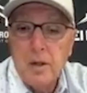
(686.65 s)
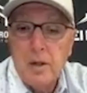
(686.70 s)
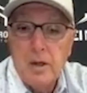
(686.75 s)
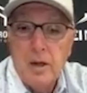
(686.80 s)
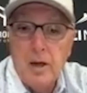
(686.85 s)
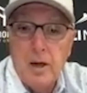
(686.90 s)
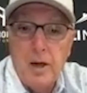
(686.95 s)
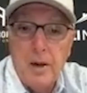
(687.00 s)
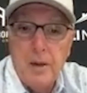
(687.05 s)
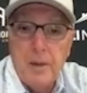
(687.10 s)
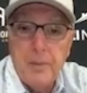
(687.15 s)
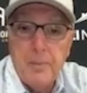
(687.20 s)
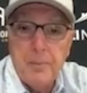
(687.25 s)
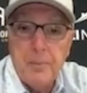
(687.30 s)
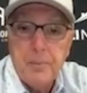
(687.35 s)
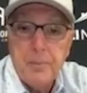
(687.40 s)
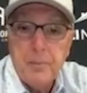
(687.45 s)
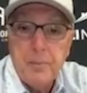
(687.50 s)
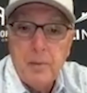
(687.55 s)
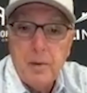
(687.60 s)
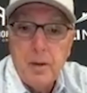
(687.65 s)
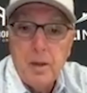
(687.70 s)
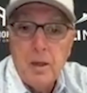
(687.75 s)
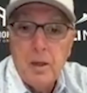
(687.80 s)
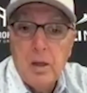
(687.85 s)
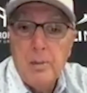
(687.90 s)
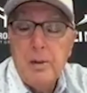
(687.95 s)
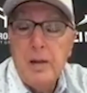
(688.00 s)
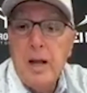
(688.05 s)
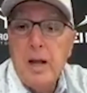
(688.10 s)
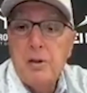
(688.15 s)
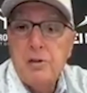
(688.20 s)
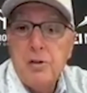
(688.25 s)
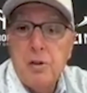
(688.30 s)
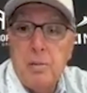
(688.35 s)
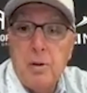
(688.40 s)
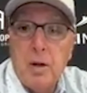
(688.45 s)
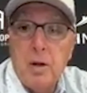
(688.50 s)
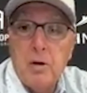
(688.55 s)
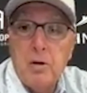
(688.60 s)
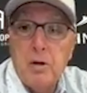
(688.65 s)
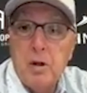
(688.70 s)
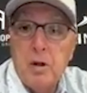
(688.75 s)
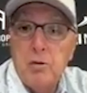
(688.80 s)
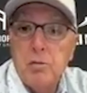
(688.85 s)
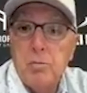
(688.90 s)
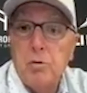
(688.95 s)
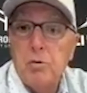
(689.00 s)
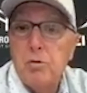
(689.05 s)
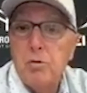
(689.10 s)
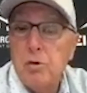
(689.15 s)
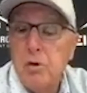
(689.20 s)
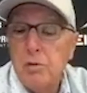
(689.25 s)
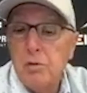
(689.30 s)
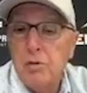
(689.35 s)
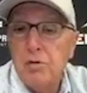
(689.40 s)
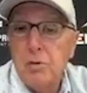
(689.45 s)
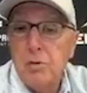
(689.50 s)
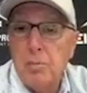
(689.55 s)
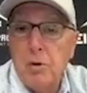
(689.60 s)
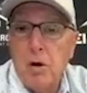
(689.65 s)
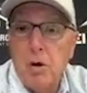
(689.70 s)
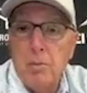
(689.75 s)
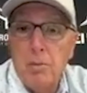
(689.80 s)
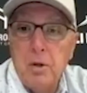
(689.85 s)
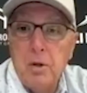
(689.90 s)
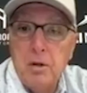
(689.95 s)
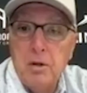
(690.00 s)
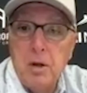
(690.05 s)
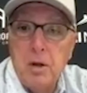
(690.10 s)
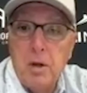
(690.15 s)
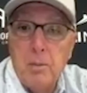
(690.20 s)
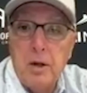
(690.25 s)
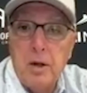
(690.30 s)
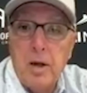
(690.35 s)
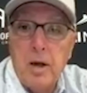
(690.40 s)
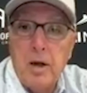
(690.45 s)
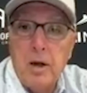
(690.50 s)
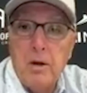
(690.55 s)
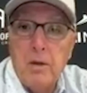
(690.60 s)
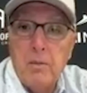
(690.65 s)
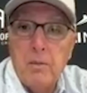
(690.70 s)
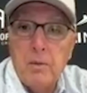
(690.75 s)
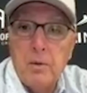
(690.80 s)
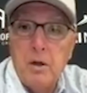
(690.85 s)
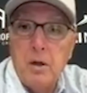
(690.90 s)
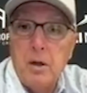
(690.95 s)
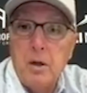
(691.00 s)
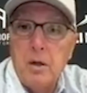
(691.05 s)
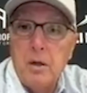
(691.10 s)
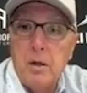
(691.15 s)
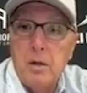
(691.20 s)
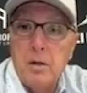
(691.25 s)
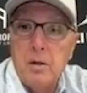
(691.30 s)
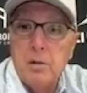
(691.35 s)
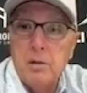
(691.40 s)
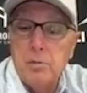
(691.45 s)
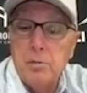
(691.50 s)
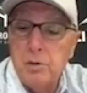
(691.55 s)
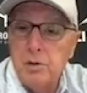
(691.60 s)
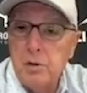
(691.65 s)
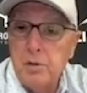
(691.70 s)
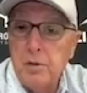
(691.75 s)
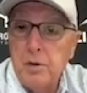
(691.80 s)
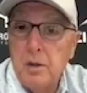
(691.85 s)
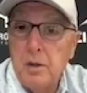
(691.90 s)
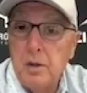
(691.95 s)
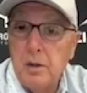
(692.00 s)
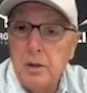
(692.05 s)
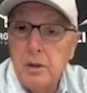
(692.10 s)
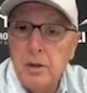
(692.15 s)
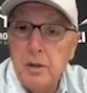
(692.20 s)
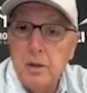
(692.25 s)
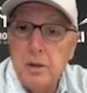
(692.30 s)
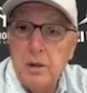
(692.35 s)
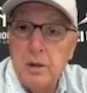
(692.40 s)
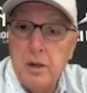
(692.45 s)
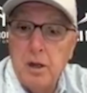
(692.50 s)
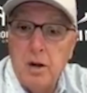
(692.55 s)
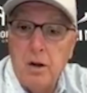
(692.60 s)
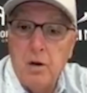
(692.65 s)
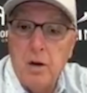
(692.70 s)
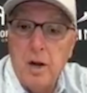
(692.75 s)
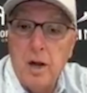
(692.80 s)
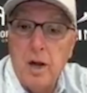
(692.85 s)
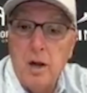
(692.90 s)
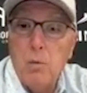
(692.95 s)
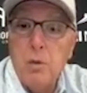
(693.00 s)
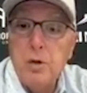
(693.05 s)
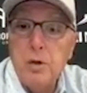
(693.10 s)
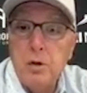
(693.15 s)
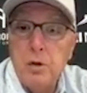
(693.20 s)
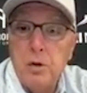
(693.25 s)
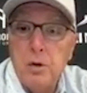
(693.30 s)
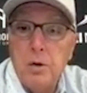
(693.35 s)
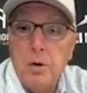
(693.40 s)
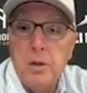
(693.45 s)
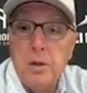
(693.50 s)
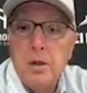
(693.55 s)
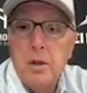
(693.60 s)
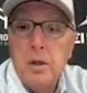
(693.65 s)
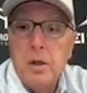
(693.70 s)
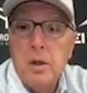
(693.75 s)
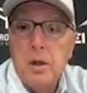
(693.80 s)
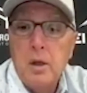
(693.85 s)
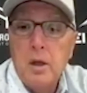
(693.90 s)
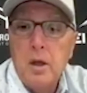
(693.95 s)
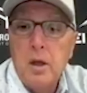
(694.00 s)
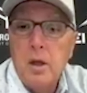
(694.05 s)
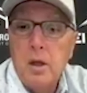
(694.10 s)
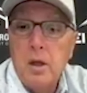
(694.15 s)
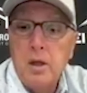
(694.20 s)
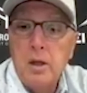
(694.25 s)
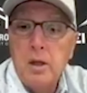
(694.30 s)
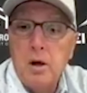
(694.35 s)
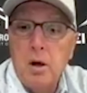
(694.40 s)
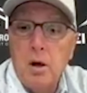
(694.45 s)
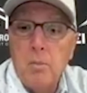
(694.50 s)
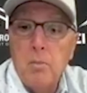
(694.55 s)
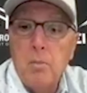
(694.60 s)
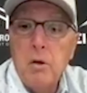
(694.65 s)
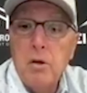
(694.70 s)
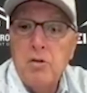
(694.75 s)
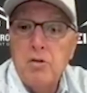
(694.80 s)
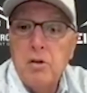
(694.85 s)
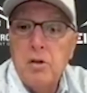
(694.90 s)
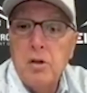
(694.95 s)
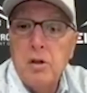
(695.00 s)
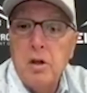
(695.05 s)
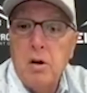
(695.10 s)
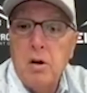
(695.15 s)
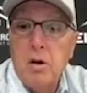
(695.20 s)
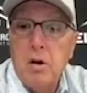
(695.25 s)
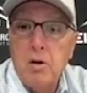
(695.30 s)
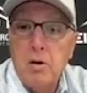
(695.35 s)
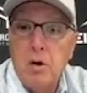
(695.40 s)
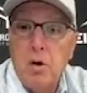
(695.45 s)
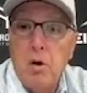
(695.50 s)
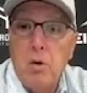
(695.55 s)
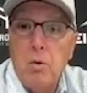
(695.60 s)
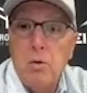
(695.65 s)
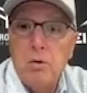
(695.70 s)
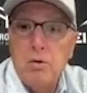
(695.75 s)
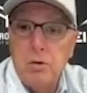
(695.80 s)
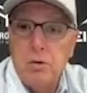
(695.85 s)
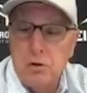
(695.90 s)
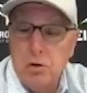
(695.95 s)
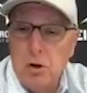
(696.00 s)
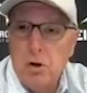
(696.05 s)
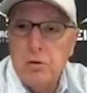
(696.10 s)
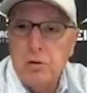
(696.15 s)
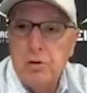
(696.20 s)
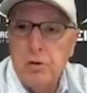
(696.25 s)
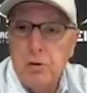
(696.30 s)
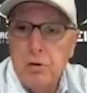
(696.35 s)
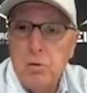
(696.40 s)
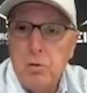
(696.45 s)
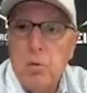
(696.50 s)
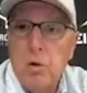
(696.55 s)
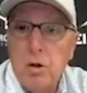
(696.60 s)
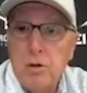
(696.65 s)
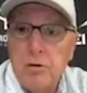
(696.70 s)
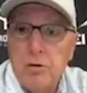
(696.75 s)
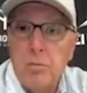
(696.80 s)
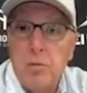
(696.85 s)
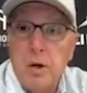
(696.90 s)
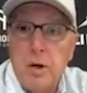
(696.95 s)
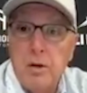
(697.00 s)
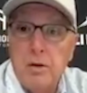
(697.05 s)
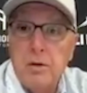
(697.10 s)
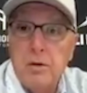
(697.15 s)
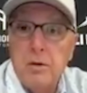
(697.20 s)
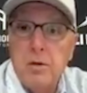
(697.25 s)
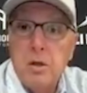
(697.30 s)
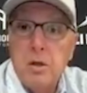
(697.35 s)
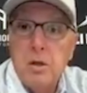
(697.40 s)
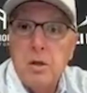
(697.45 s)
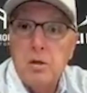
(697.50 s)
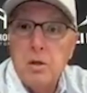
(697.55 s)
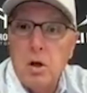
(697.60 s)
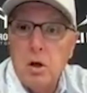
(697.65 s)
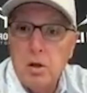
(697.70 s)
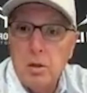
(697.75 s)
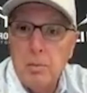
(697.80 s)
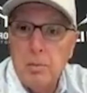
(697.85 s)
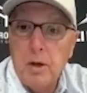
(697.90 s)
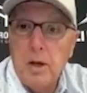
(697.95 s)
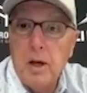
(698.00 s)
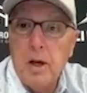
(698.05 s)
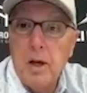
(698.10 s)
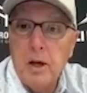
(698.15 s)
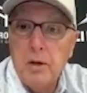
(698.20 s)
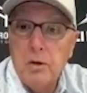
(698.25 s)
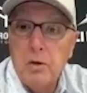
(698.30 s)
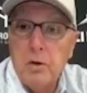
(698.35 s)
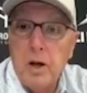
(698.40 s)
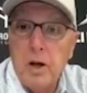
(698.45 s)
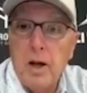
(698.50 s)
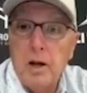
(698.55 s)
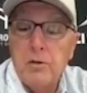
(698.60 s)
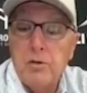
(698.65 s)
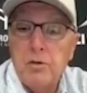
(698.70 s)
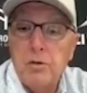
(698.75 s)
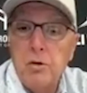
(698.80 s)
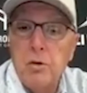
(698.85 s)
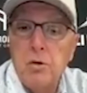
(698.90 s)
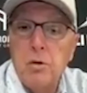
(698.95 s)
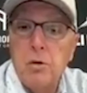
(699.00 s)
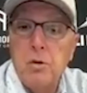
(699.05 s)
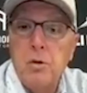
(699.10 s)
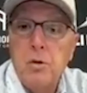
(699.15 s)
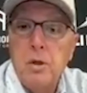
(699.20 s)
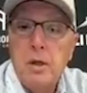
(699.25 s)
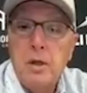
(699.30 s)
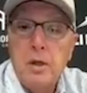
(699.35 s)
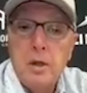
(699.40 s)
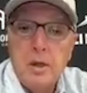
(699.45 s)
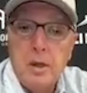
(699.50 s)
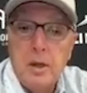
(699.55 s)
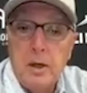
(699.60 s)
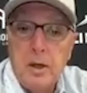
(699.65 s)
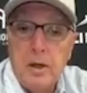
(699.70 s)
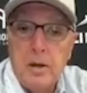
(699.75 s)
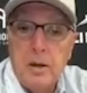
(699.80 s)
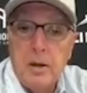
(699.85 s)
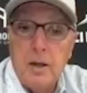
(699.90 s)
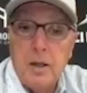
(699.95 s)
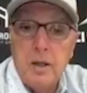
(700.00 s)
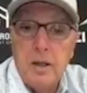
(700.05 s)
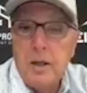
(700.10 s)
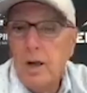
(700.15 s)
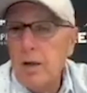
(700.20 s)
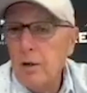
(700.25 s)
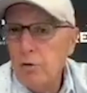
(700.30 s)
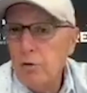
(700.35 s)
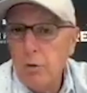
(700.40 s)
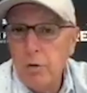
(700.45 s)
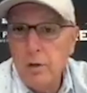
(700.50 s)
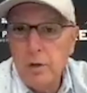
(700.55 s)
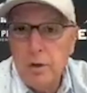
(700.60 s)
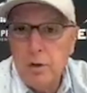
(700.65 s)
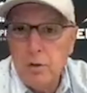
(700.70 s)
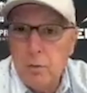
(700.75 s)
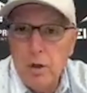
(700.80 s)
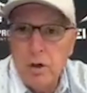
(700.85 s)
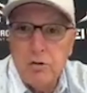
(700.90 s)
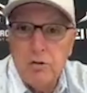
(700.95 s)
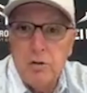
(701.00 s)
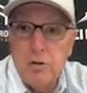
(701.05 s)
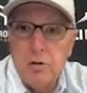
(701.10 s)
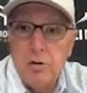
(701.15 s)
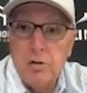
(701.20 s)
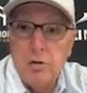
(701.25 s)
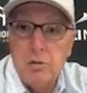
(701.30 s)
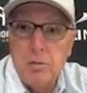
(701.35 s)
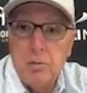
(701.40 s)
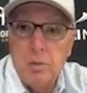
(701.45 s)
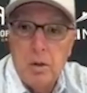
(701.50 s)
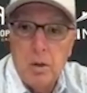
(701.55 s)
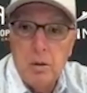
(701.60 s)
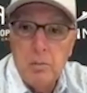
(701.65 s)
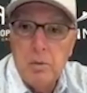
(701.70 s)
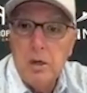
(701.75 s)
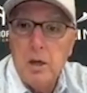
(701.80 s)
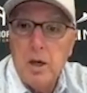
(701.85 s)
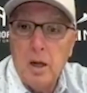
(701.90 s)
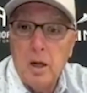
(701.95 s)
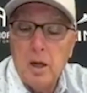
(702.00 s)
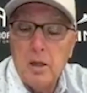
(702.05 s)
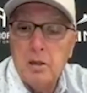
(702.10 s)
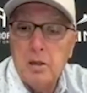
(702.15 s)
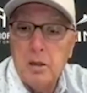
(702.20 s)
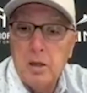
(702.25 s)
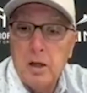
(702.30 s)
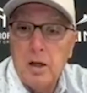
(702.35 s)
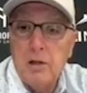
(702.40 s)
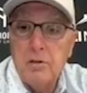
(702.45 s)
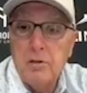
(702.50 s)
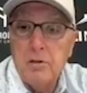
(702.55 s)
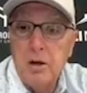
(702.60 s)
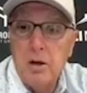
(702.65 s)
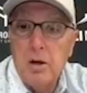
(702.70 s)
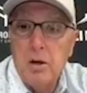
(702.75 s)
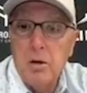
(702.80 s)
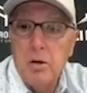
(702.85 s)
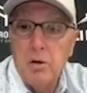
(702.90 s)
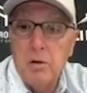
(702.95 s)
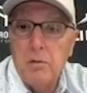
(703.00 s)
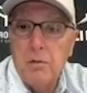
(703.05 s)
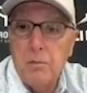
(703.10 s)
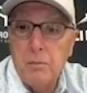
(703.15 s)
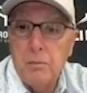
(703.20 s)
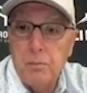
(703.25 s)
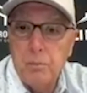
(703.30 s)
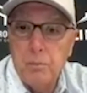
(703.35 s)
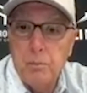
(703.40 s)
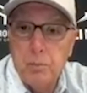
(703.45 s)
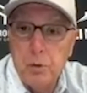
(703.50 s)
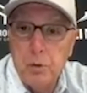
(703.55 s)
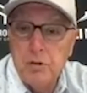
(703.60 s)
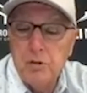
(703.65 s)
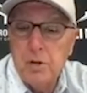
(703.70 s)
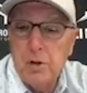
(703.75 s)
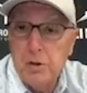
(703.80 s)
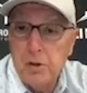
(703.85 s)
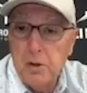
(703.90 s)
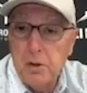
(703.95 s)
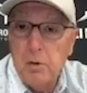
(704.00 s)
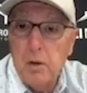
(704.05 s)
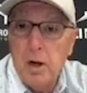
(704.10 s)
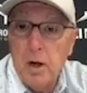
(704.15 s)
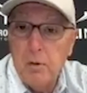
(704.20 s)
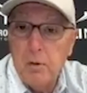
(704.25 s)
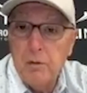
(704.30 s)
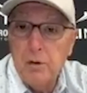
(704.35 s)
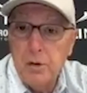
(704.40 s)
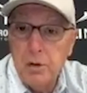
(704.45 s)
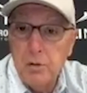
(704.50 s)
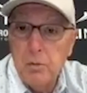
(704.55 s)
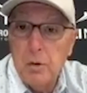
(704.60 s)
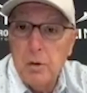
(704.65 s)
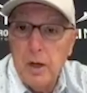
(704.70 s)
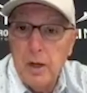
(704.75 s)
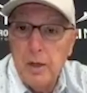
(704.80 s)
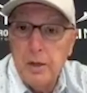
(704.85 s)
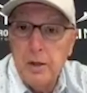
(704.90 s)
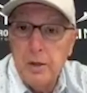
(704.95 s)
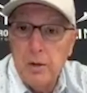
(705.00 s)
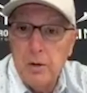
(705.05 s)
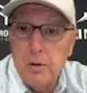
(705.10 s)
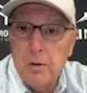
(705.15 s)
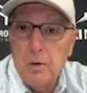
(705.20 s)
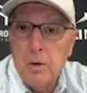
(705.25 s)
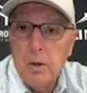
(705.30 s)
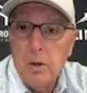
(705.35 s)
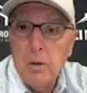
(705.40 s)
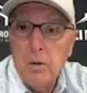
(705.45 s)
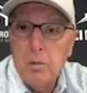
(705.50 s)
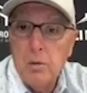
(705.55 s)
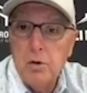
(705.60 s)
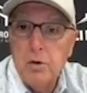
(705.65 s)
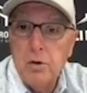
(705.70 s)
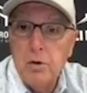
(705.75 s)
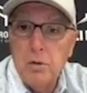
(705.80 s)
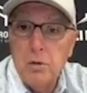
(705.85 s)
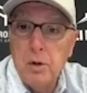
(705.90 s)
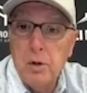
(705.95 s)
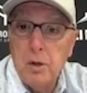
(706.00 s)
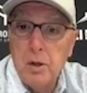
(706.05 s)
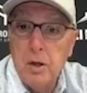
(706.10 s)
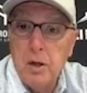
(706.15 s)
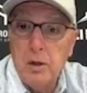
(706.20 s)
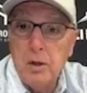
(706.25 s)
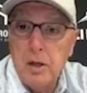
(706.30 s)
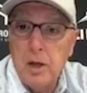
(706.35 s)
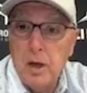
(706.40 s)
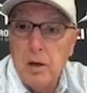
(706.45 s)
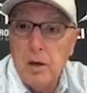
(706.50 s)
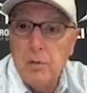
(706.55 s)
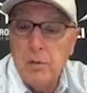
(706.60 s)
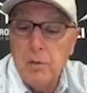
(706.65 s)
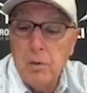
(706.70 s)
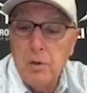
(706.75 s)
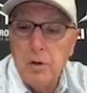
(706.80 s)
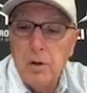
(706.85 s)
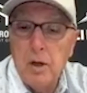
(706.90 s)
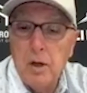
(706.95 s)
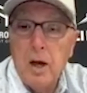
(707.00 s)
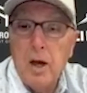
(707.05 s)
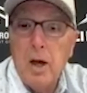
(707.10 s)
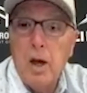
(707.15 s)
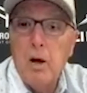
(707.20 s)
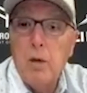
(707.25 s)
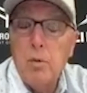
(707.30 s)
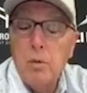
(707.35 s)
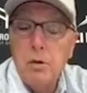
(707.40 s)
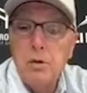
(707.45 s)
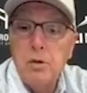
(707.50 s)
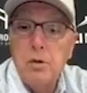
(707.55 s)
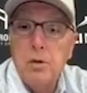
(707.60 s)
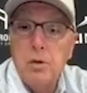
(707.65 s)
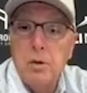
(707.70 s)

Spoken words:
let me ask you about our customer service department, and tell me how, specifically, Carrie, how are we doing? And again, our mission there, our goal is to talk to you once a month, talk about how your houses are doing, answer any questions, be kind of like the concierge and the boots on the ground for you right here when you're in California. How are we doing